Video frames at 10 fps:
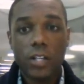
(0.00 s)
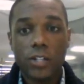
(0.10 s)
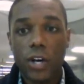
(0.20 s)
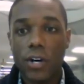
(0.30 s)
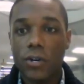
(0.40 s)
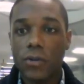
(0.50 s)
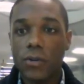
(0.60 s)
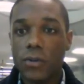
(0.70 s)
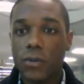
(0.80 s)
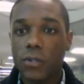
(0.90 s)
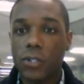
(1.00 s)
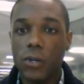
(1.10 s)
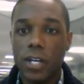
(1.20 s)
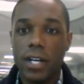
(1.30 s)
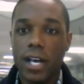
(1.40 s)
So
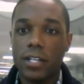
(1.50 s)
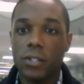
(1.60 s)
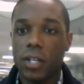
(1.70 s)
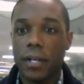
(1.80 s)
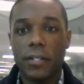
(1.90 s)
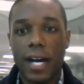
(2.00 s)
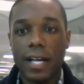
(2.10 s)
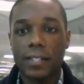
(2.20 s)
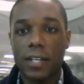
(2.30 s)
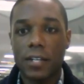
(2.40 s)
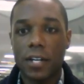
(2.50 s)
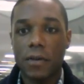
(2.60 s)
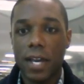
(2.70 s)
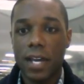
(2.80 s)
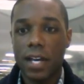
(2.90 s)
student at U C L A is asking, you know,
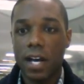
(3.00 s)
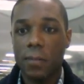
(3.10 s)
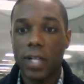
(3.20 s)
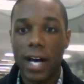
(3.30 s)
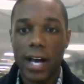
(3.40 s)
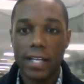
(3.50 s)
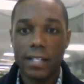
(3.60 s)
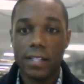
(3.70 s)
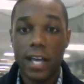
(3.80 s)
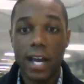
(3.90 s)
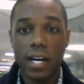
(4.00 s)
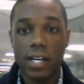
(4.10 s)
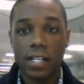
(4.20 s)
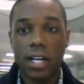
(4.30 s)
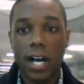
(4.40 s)
when they applied there,